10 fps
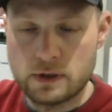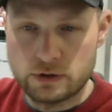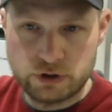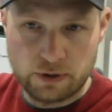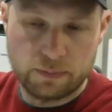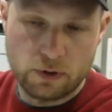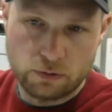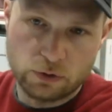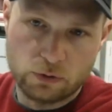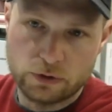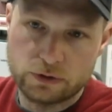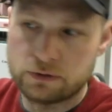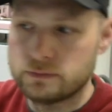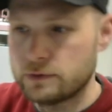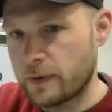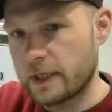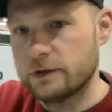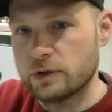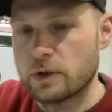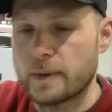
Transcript: ship those orders directly to